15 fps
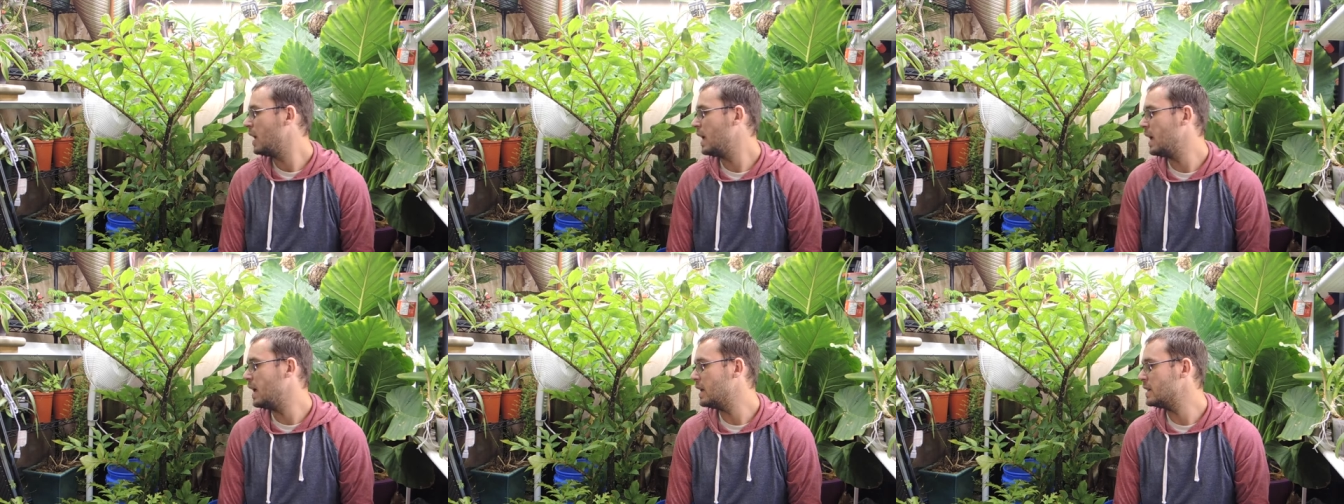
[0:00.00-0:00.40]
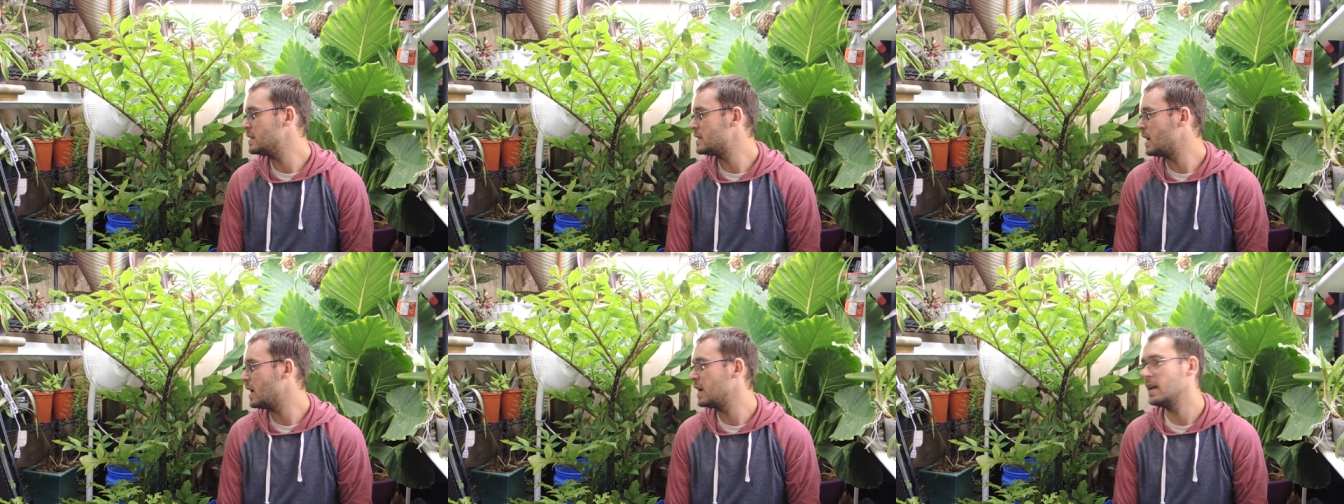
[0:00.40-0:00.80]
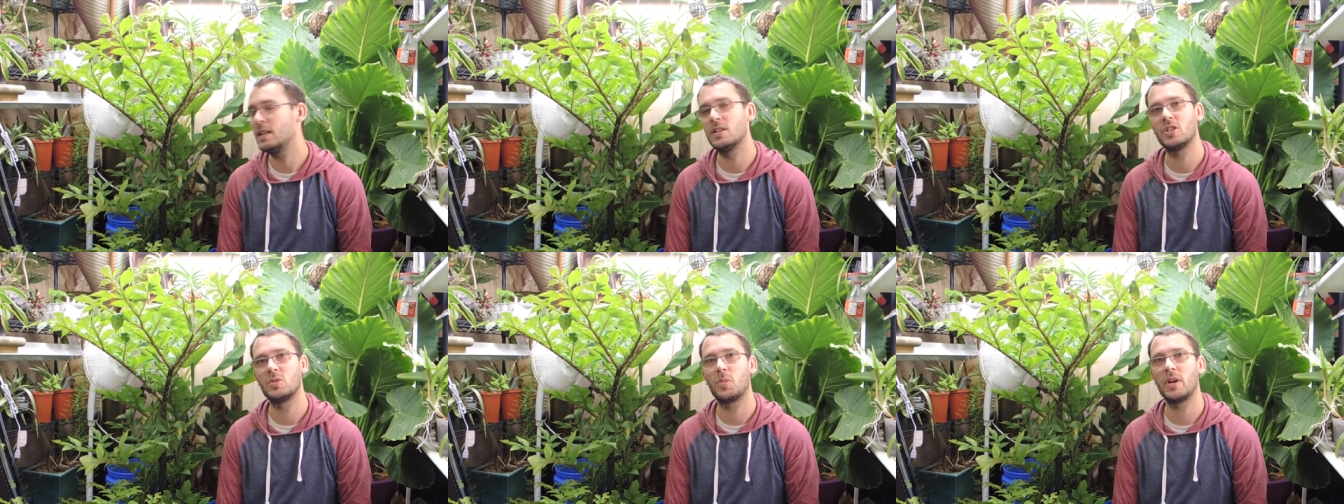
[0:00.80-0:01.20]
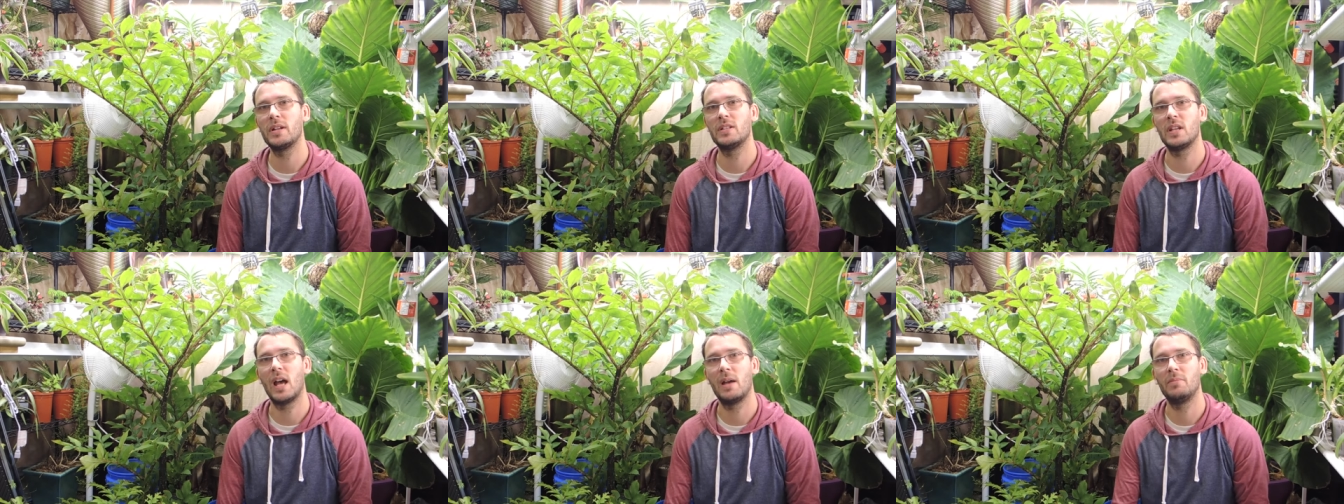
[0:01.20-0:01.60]
and uh, in the
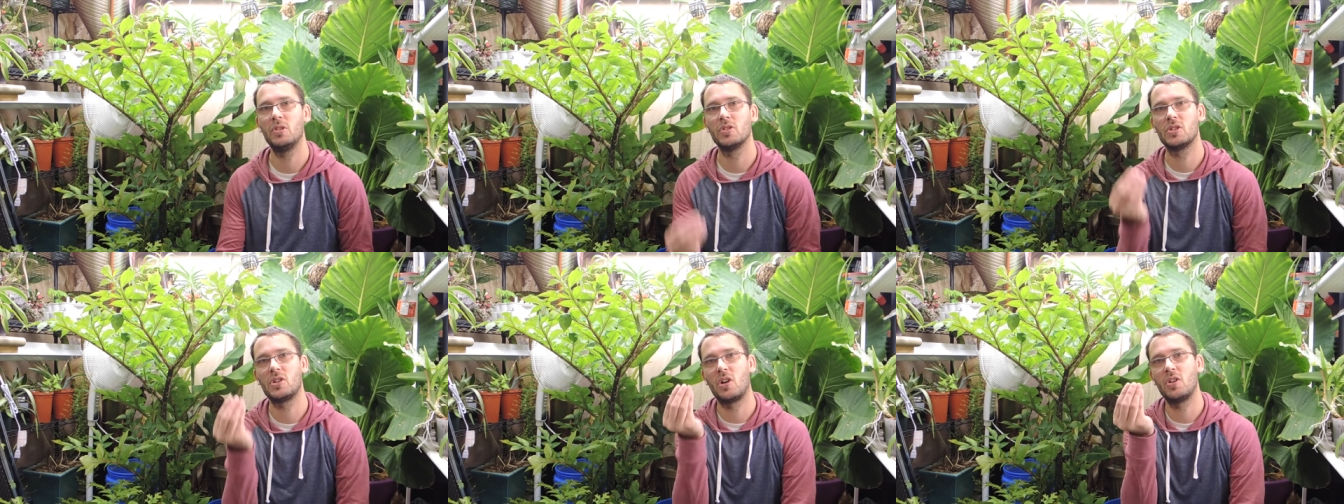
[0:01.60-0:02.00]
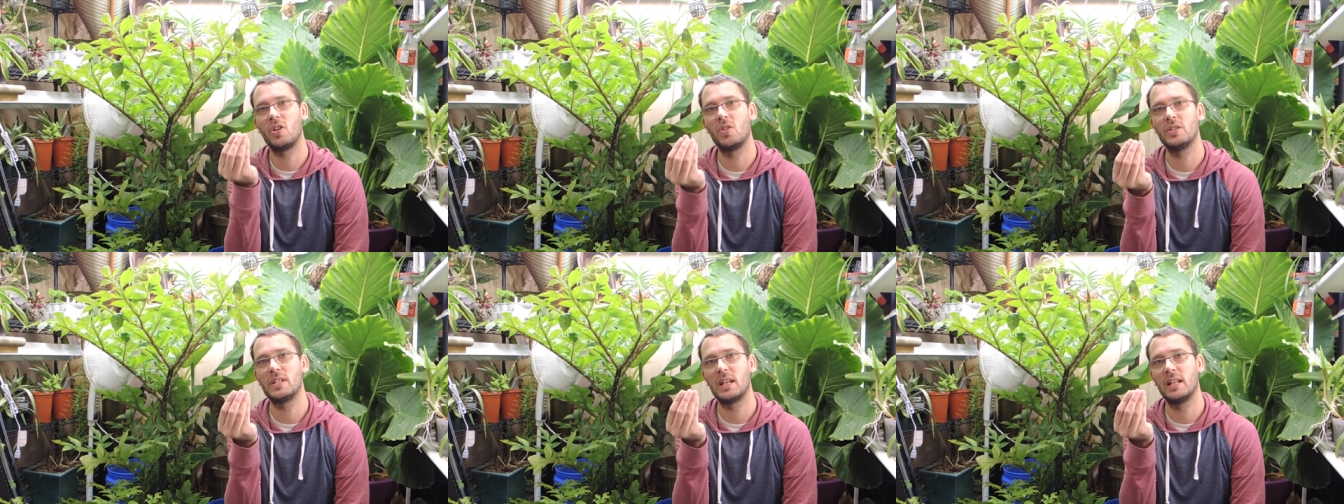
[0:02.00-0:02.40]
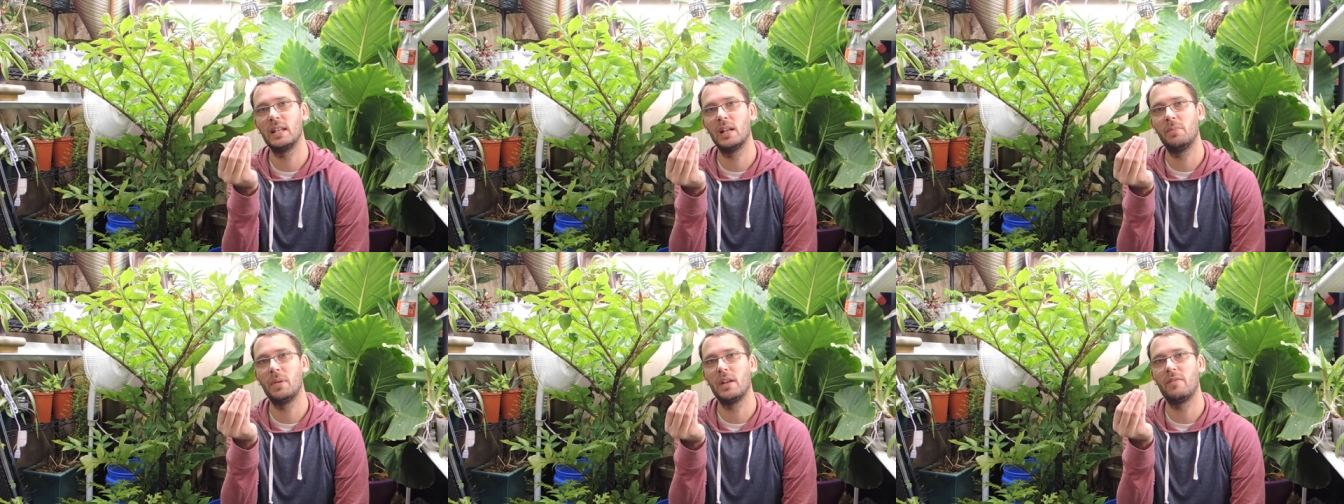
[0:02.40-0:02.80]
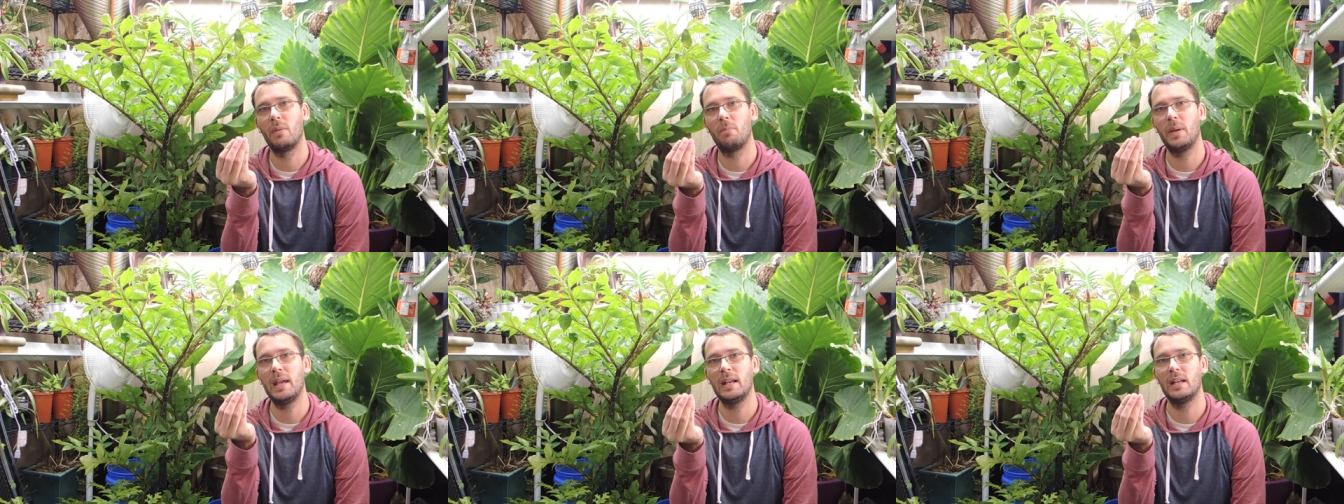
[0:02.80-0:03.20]
springtime, you'll start noticing a little bit of
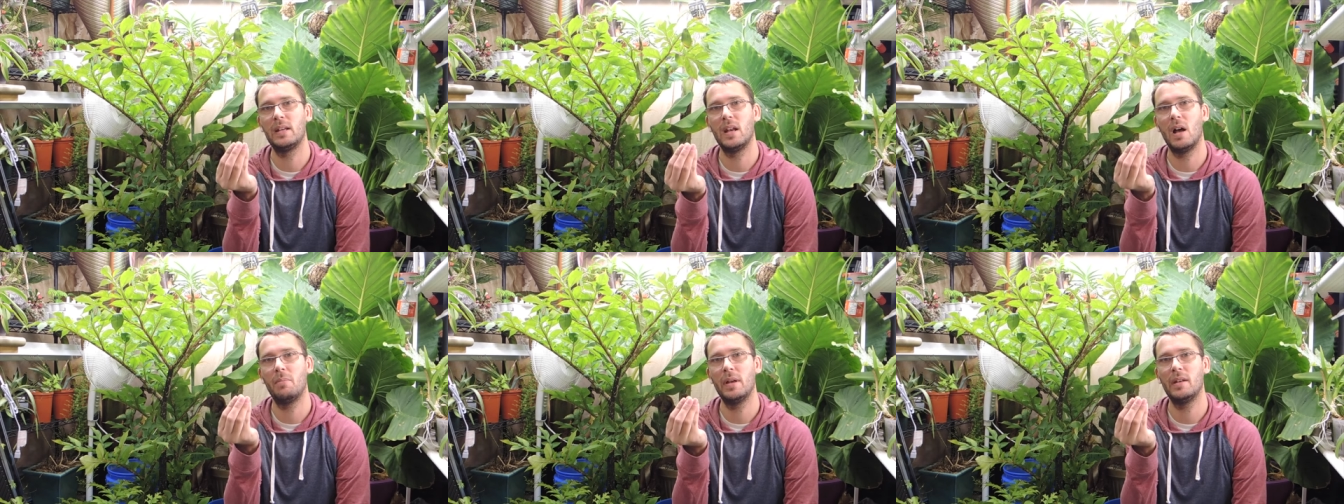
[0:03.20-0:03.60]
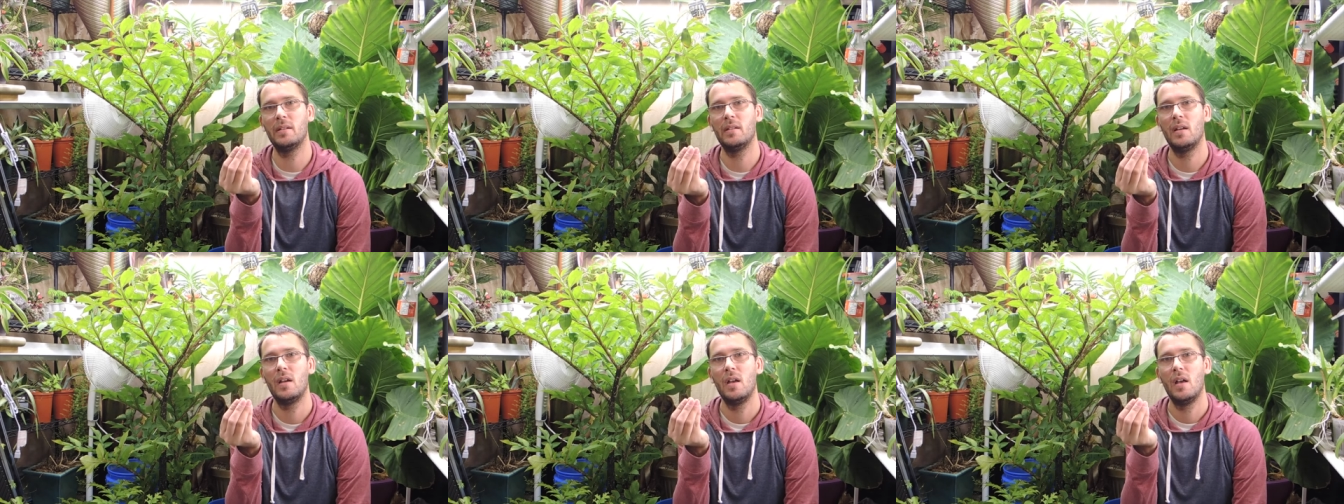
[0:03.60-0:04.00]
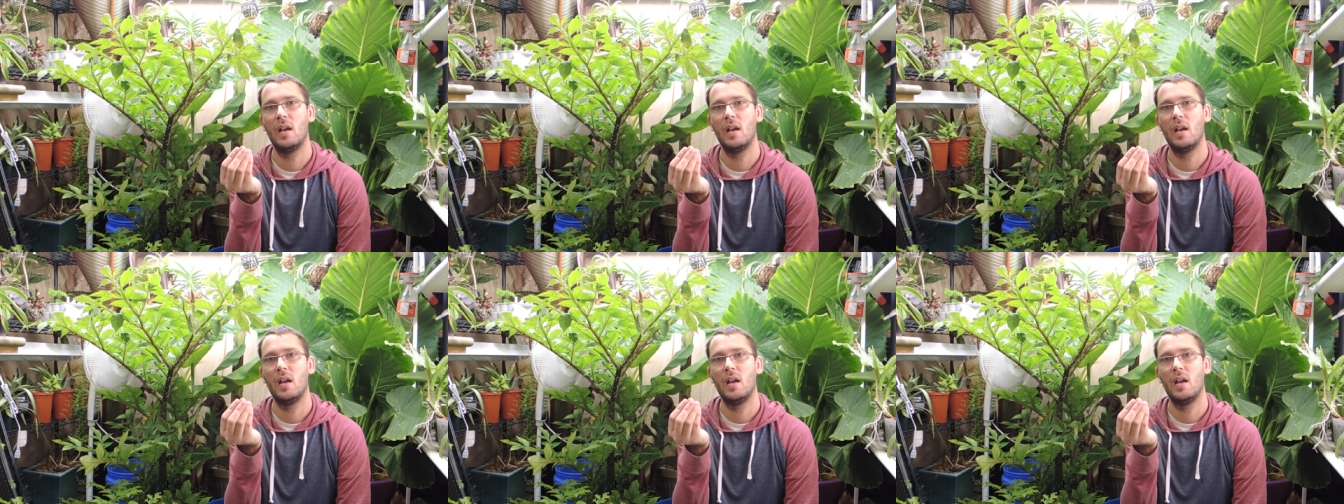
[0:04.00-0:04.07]
a pink nubbin,